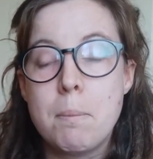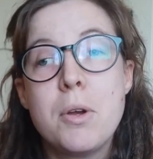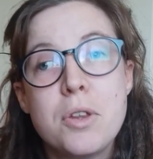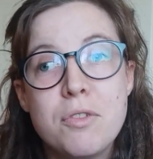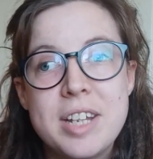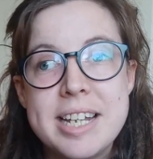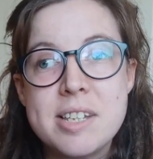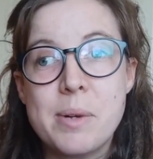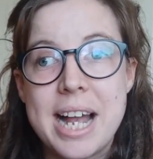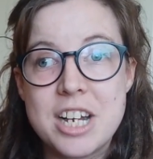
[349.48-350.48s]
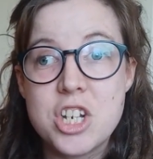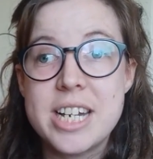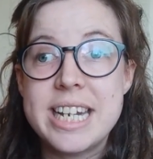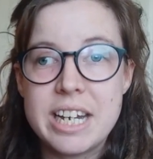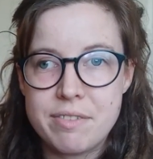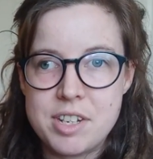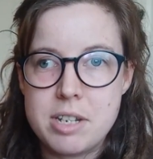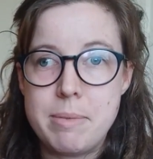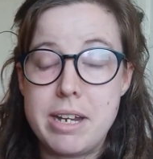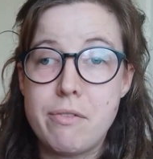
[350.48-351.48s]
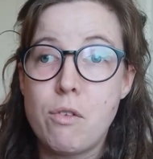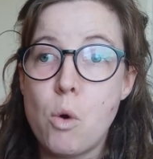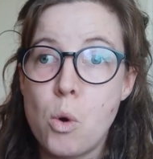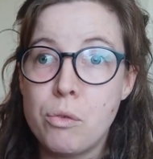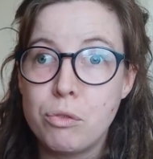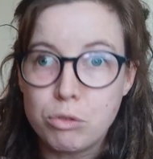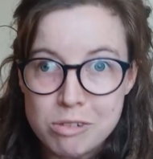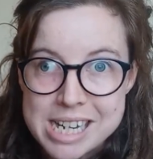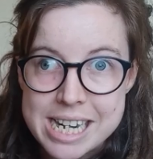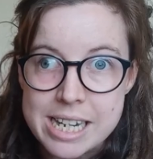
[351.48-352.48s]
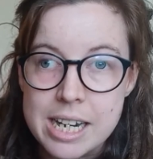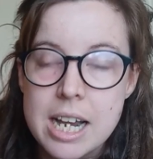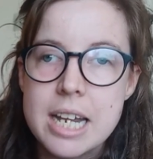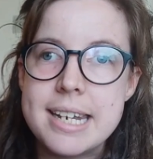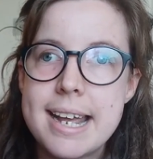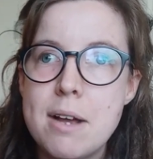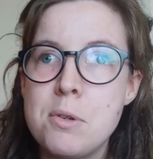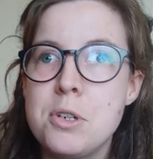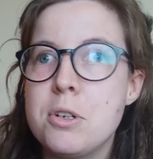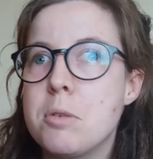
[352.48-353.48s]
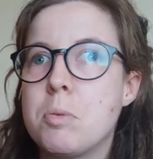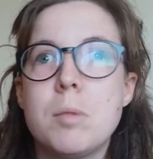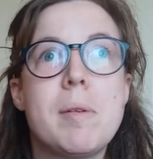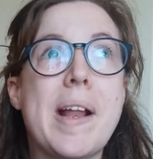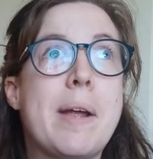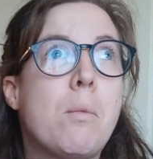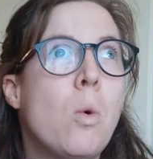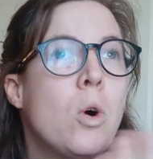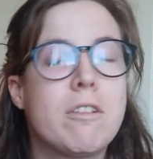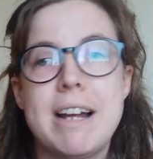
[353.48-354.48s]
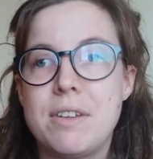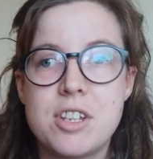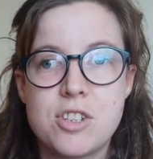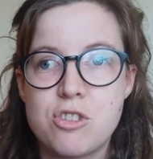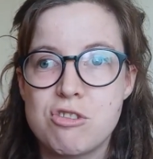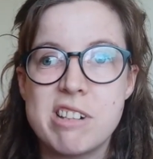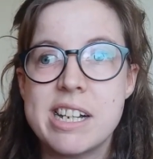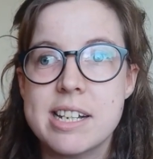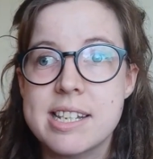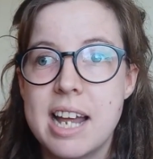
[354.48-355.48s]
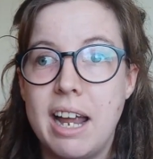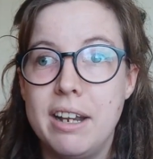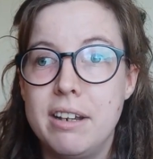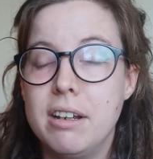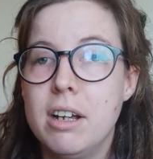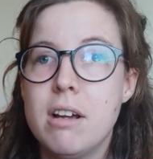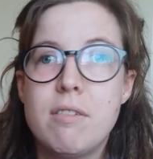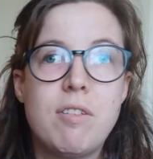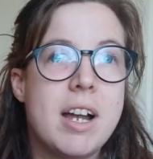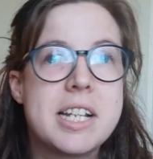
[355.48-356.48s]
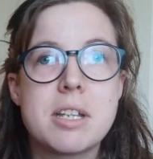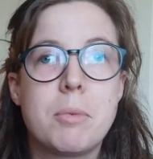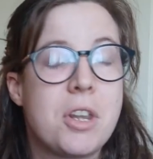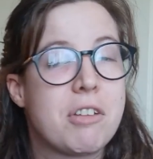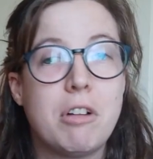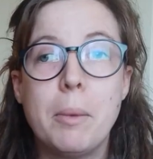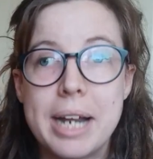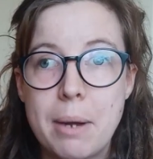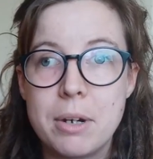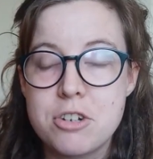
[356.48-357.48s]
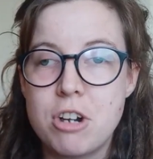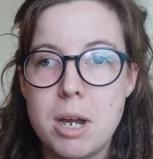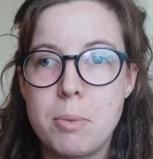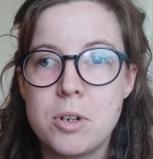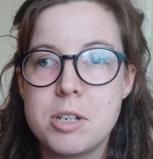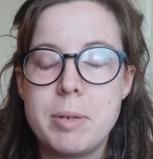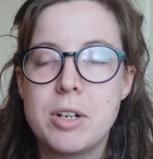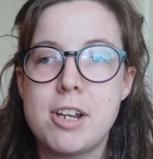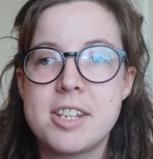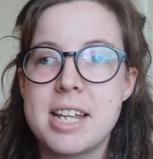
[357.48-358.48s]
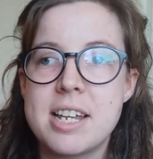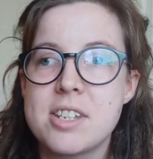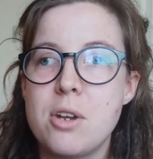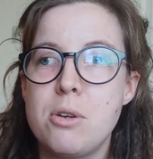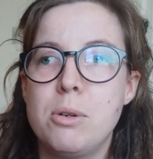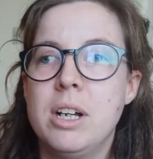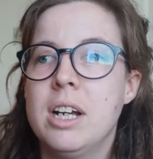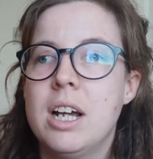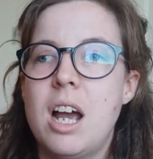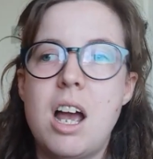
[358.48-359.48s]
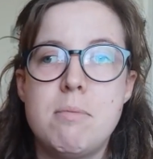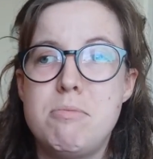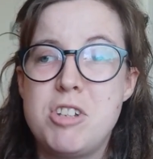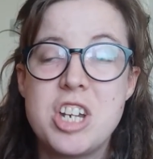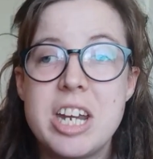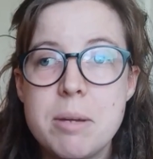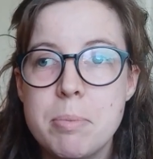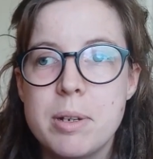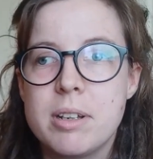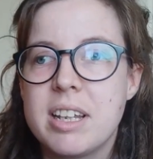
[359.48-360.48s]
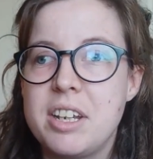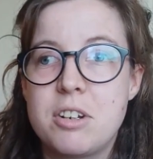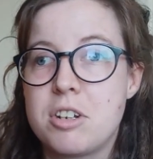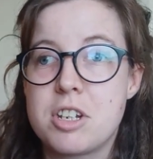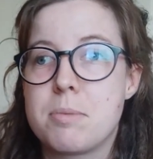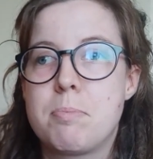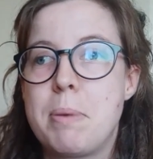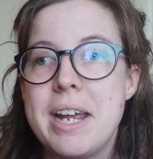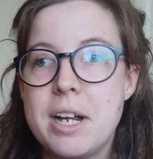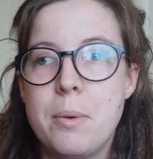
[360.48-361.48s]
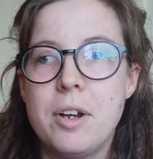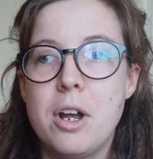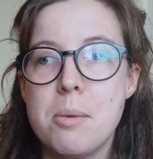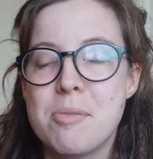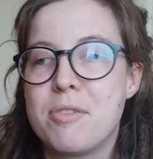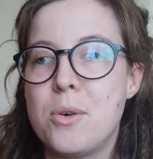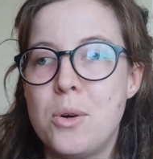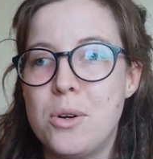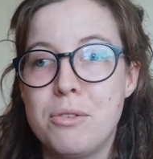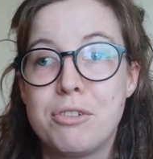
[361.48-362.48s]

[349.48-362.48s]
Both of these were actually given to me for free. Now, you could probably walk around the streets and find someone throwing out a tripod, to be honest. They're so cheap that you could just pick one up for